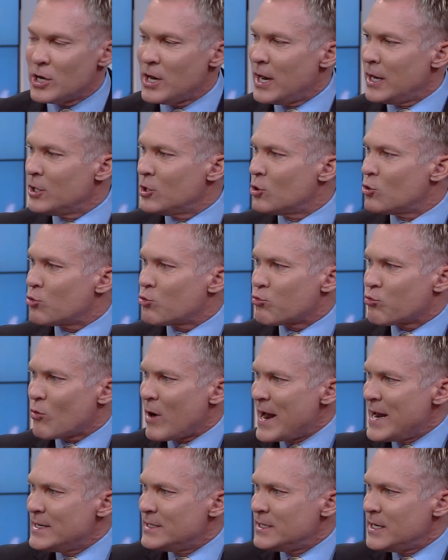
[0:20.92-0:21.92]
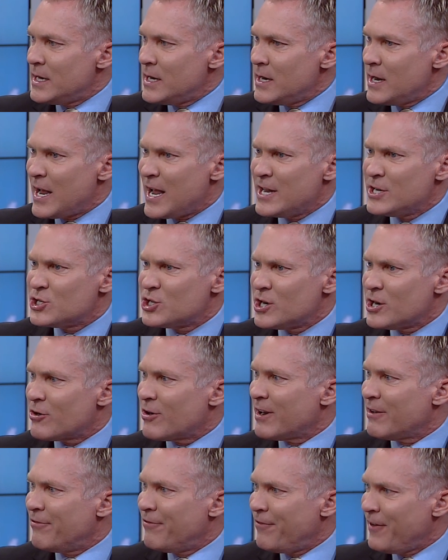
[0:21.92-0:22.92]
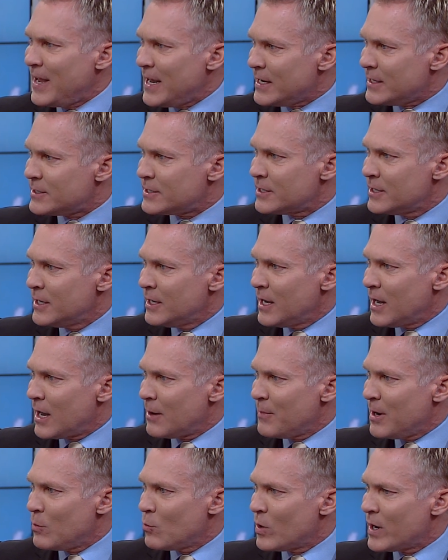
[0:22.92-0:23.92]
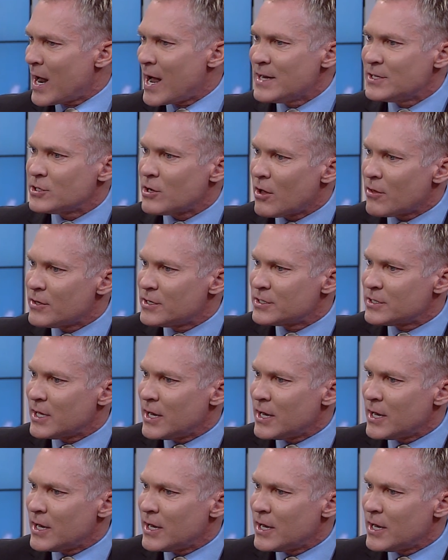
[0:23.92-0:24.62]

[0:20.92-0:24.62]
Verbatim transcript: in crazy engineering feat. I mean, when I saw this